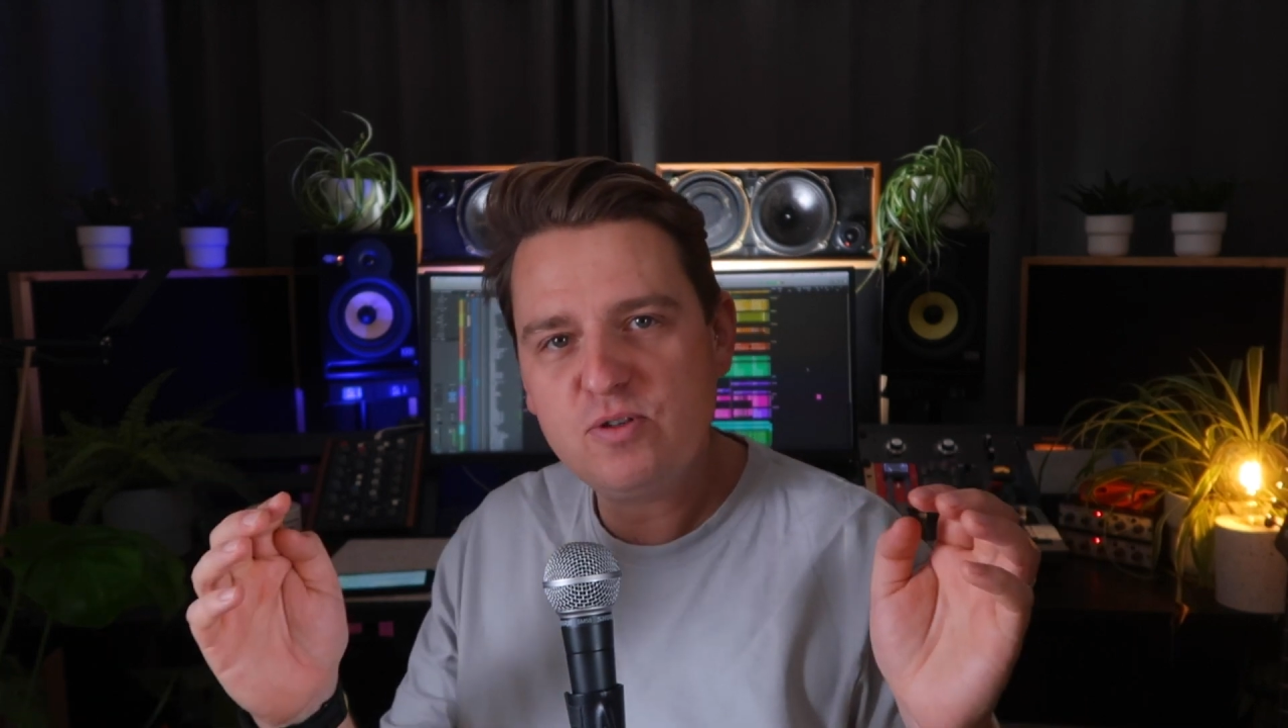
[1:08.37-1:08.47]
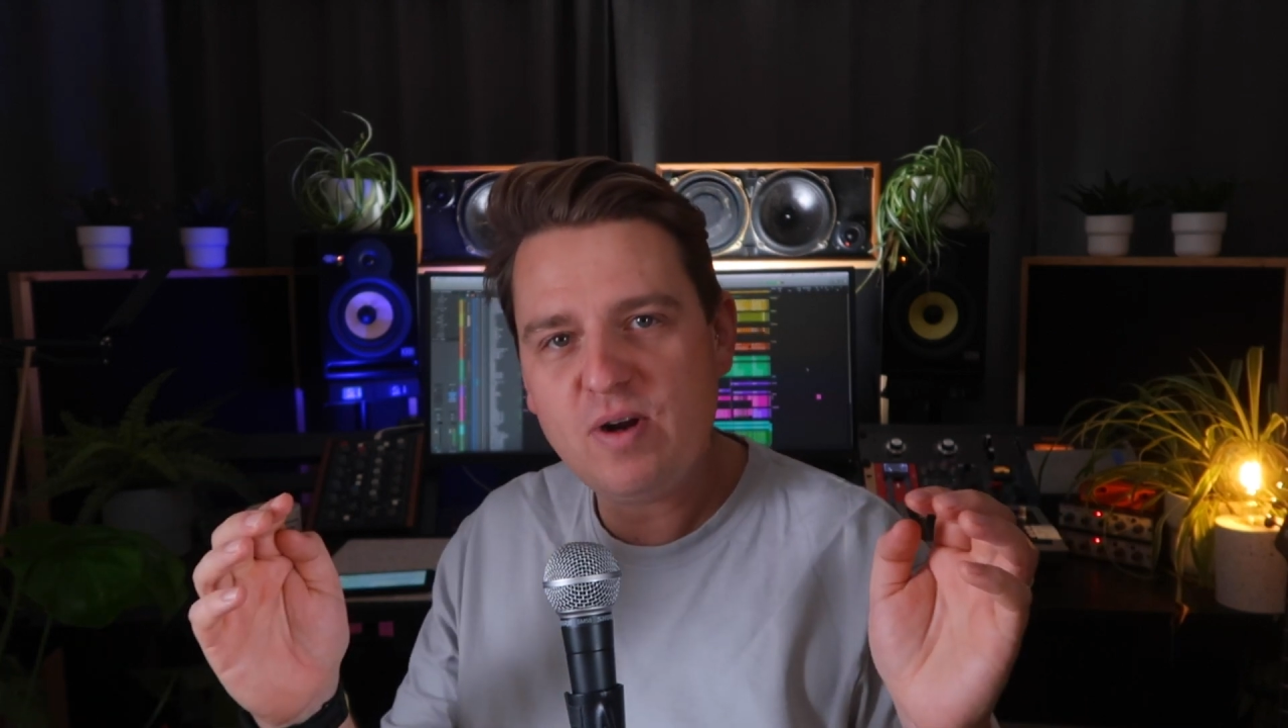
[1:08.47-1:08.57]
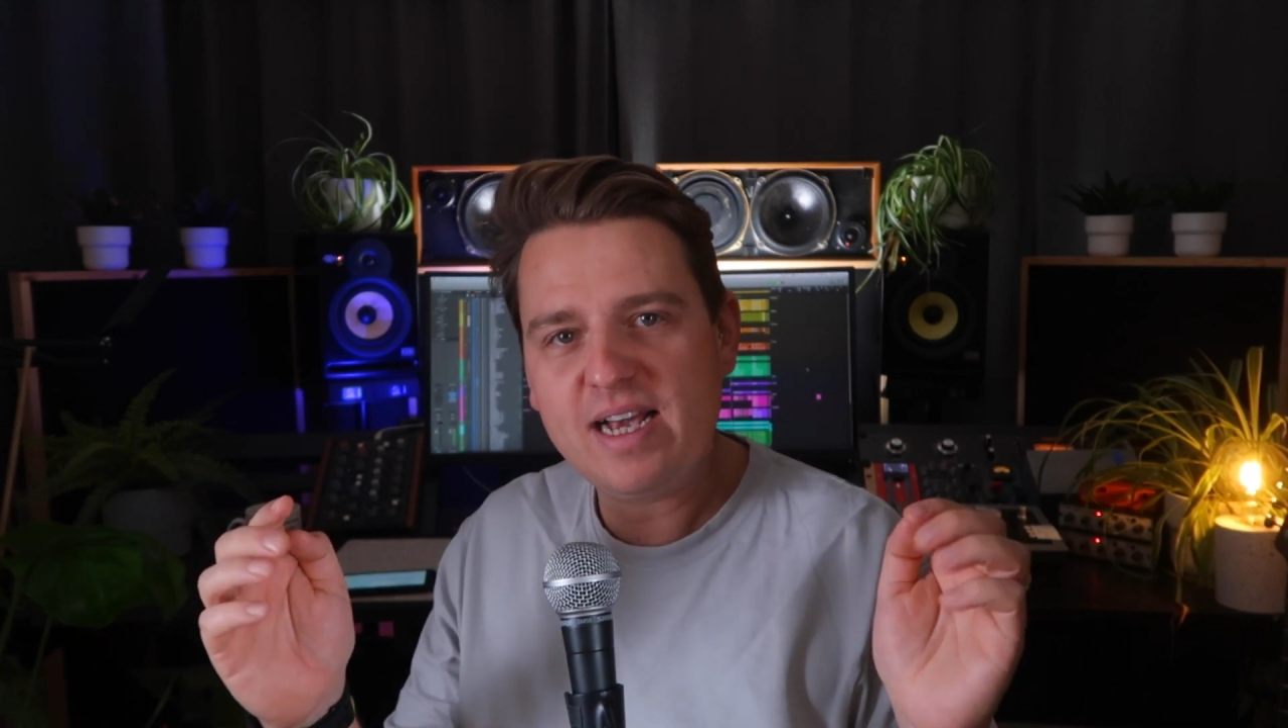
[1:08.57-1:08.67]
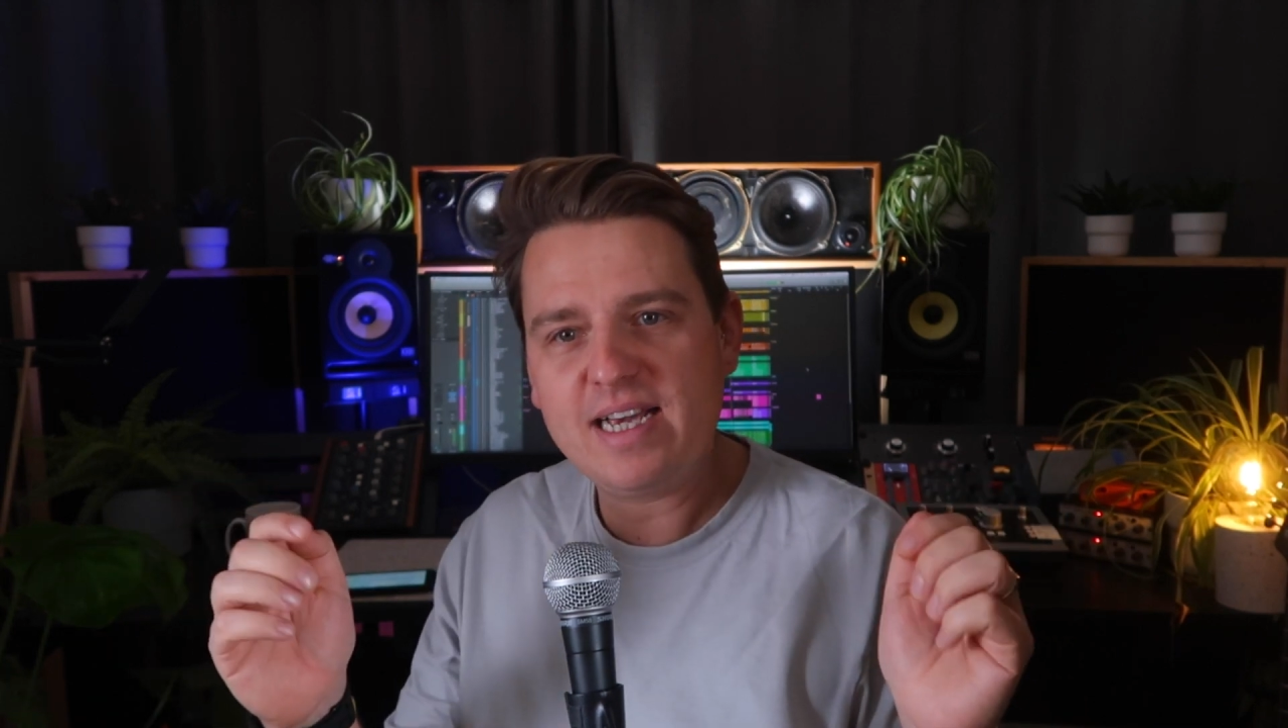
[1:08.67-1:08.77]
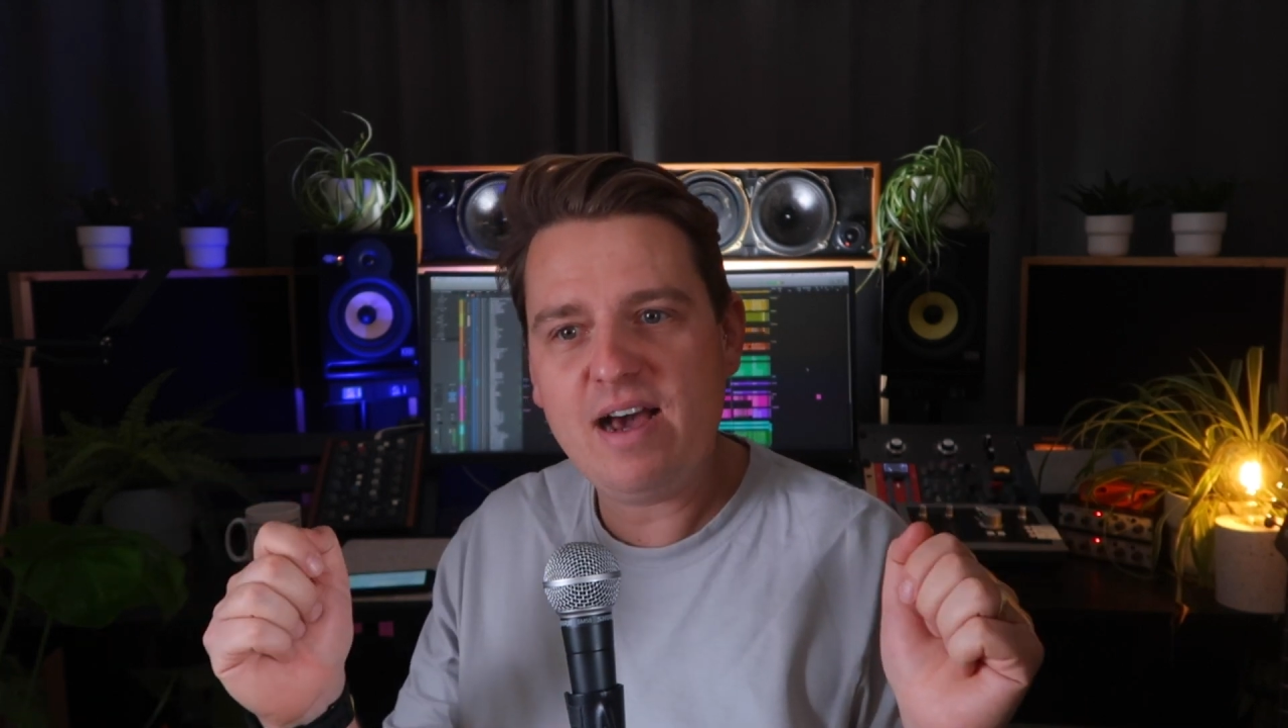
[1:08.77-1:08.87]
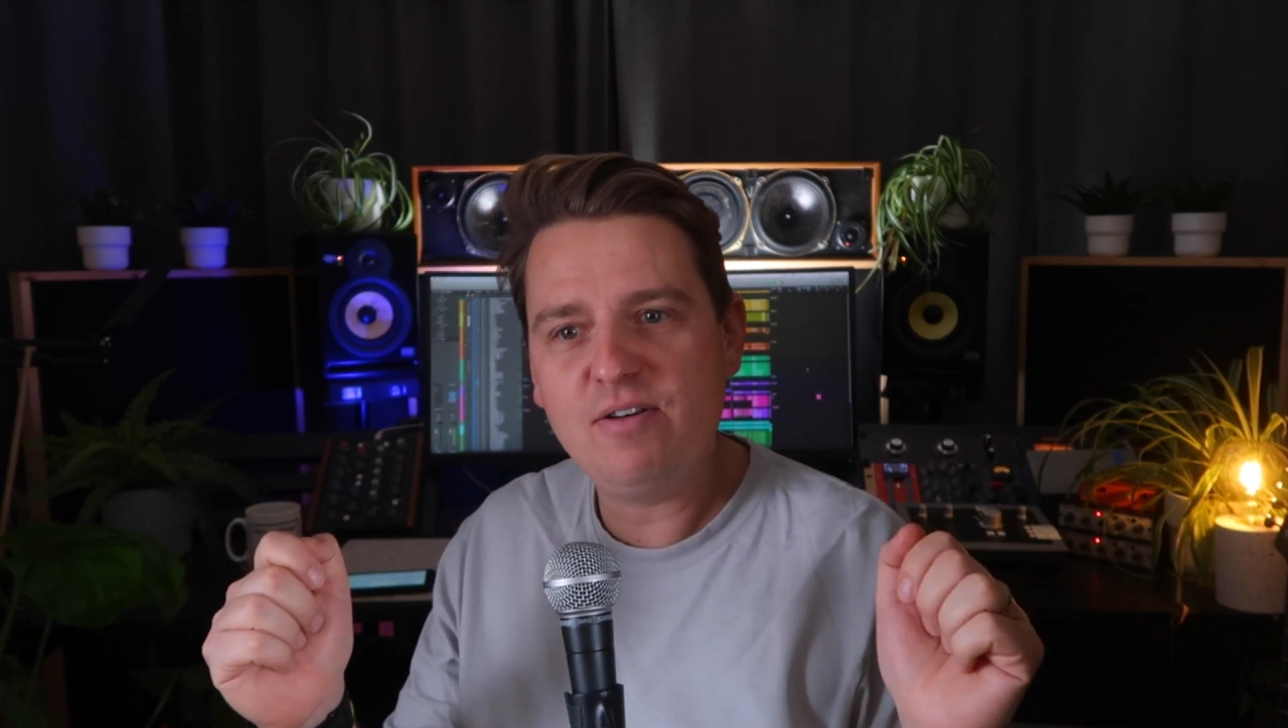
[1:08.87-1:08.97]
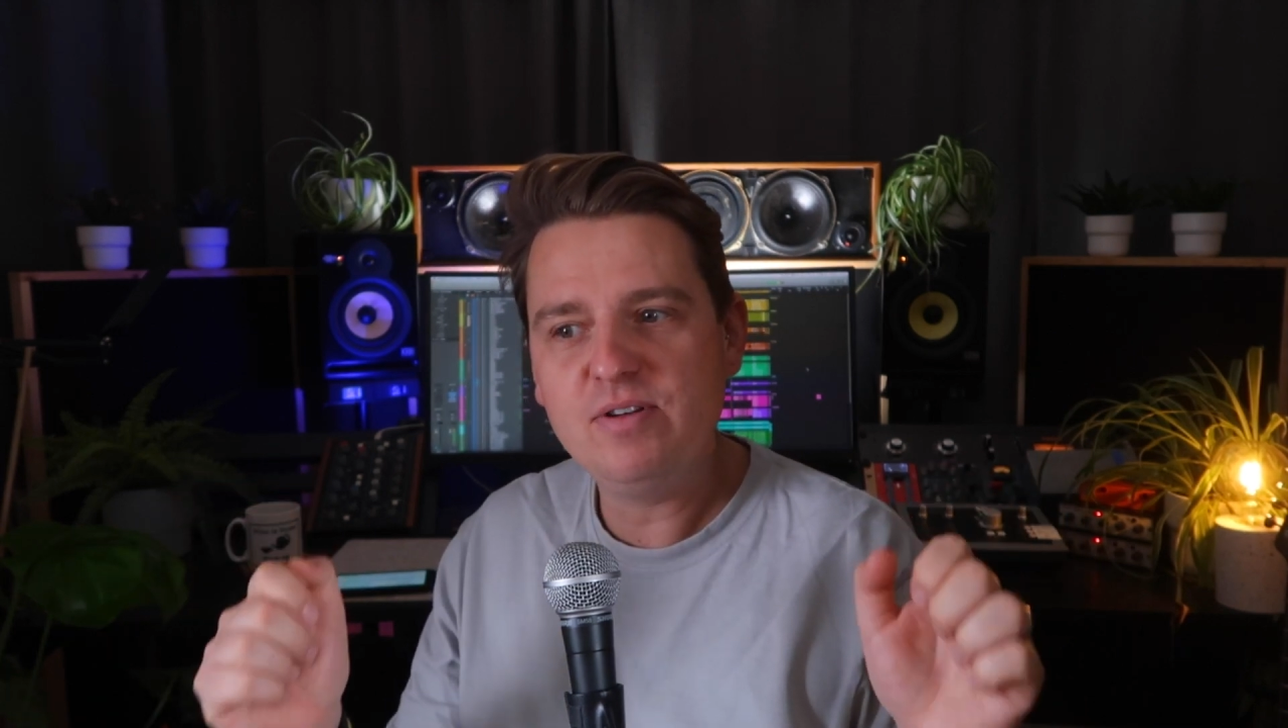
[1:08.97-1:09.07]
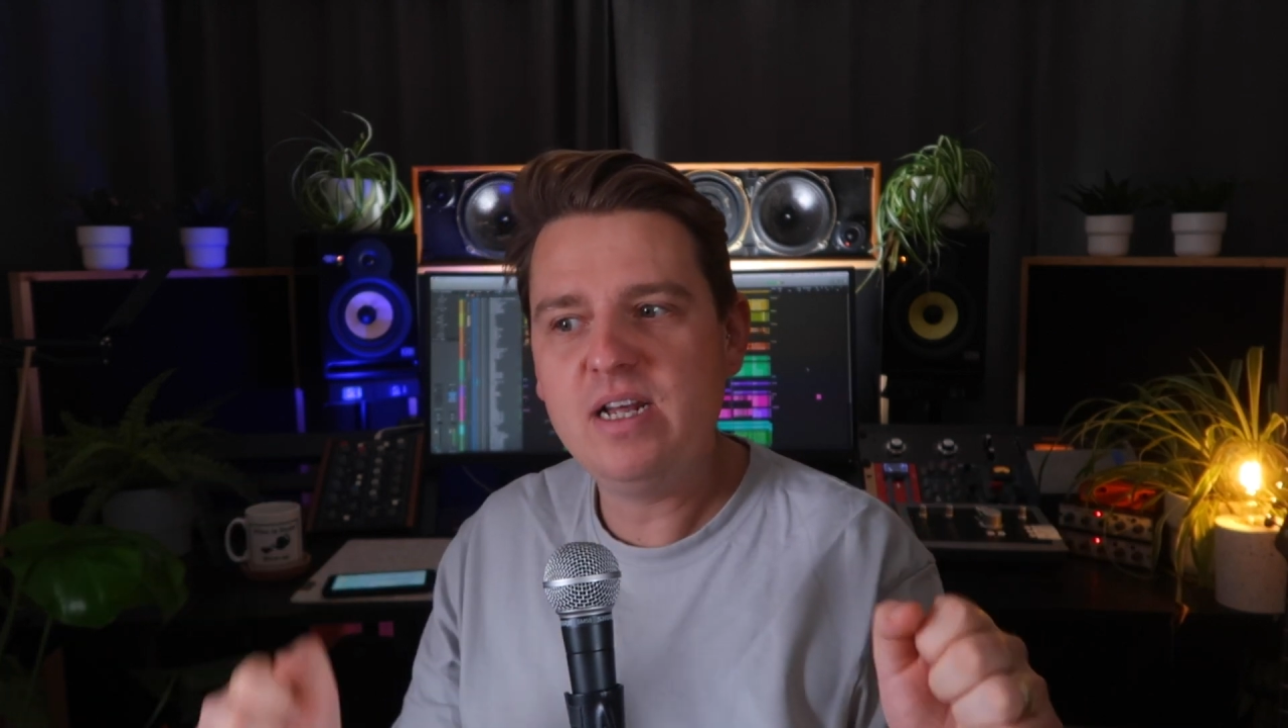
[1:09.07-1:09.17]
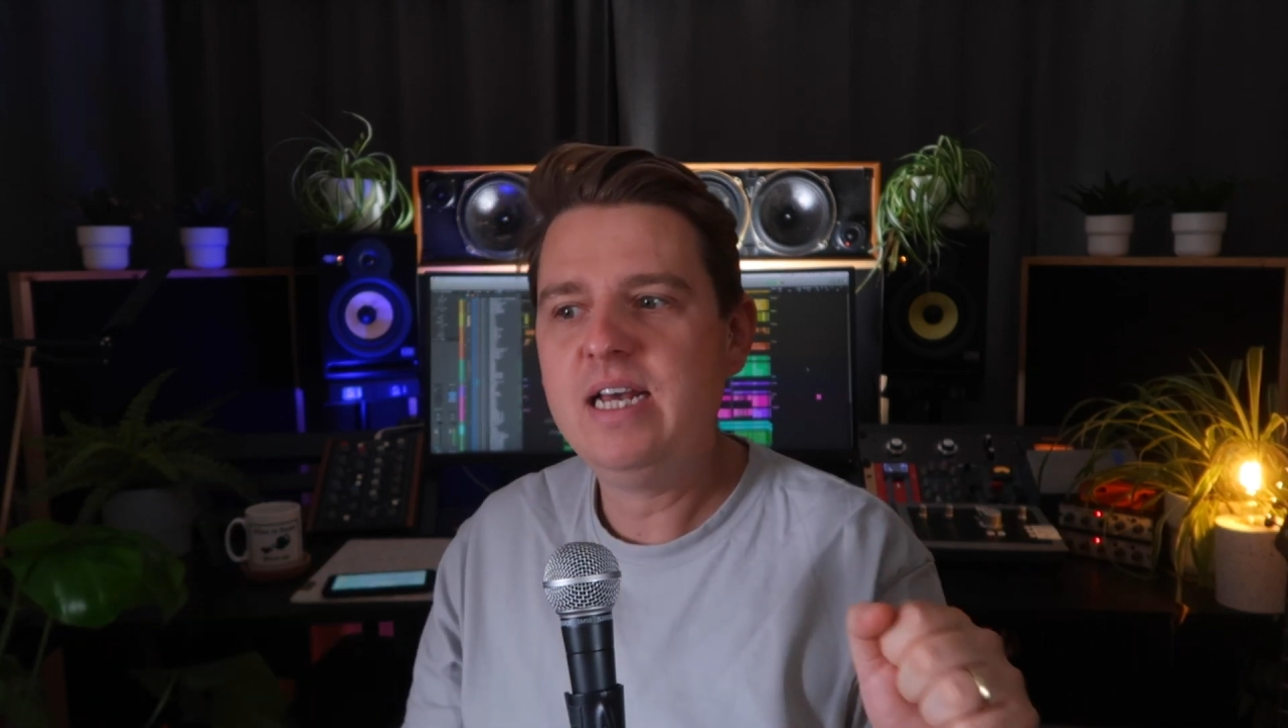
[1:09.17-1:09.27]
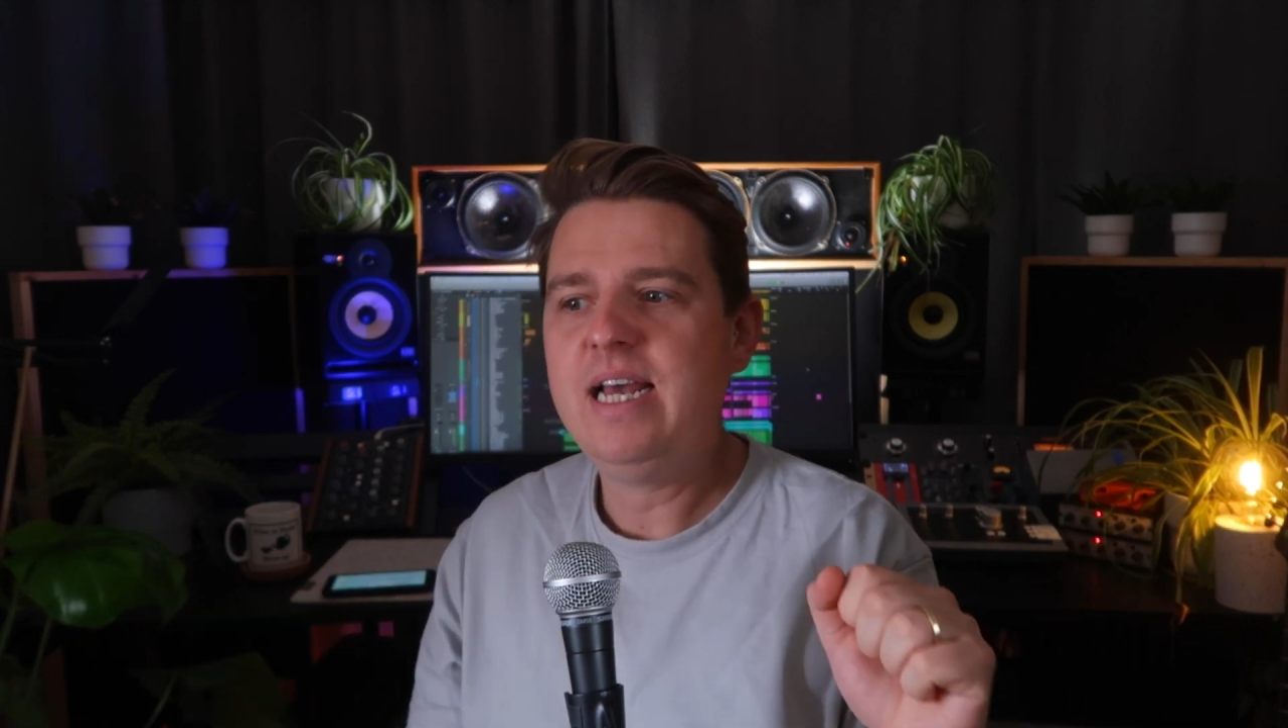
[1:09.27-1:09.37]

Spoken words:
track count,